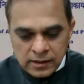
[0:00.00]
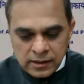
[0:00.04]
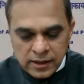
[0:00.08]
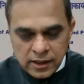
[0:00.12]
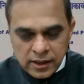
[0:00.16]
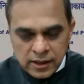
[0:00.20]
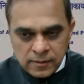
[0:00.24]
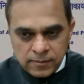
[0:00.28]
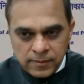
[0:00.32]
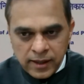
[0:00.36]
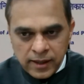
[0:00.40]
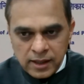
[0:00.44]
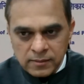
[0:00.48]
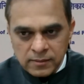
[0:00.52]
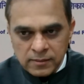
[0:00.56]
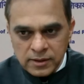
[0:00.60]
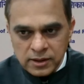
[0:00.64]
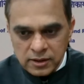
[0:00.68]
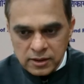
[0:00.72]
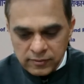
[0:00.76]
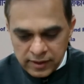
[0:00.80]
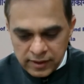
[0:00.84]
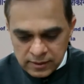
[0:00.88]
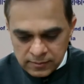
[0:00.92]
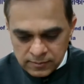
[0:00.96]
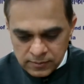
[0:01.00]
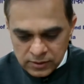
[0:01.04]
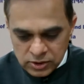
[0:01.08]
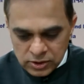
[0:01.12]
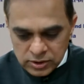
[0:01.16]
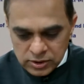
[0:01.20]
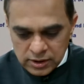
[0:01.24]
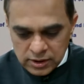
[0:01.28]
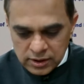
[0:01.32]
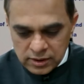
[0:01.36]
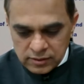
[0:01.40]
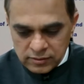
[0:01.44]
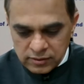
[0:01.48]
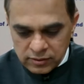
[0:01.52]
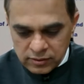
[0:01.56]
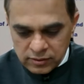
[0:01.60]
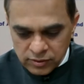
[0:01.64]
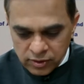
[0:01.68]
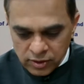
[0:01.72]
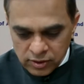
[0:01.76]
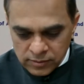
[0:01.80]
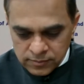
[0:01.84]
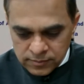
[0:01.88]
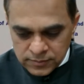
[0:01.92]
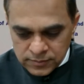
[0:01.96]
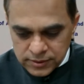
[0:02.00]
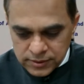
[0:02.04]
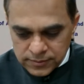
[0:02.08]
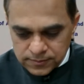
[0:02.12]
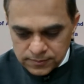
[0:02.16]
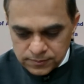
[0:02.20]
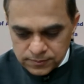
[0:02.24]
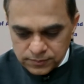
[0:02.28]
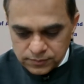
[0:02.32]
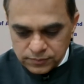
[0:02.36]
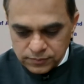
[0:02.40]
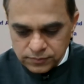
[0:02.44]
The Department of Administrative Reforms